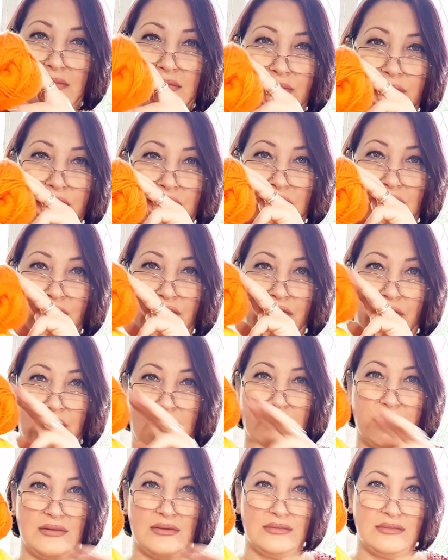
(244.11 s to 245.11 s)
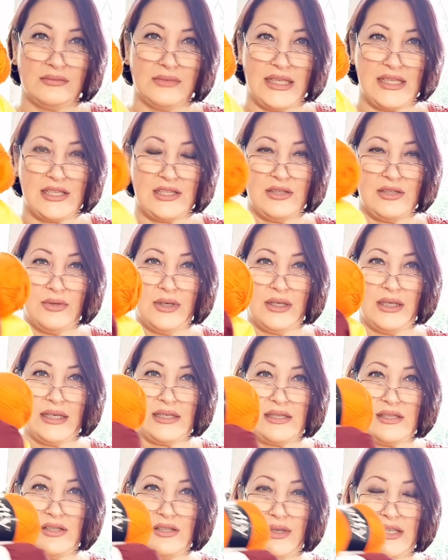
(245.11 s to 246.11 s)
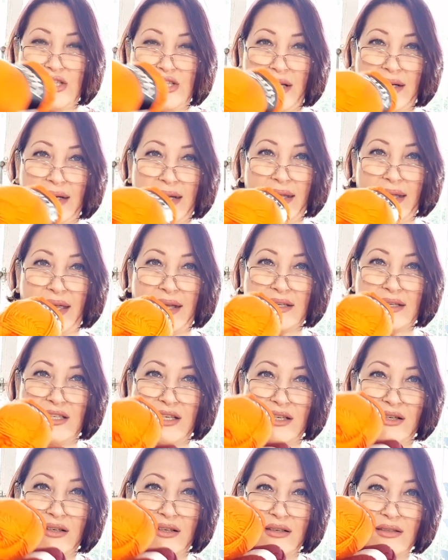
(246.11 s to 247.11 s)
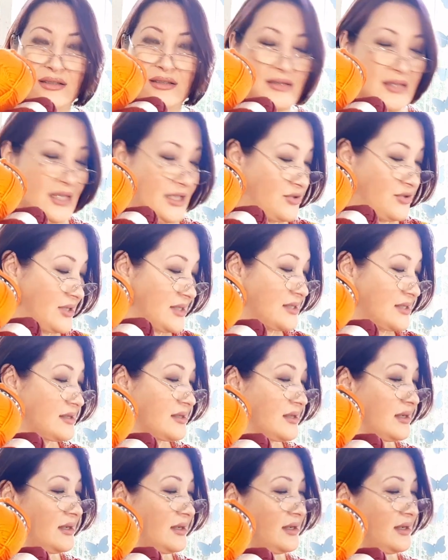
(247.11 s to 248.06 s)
Beautiful. Let's do a juggling act here. Citrus.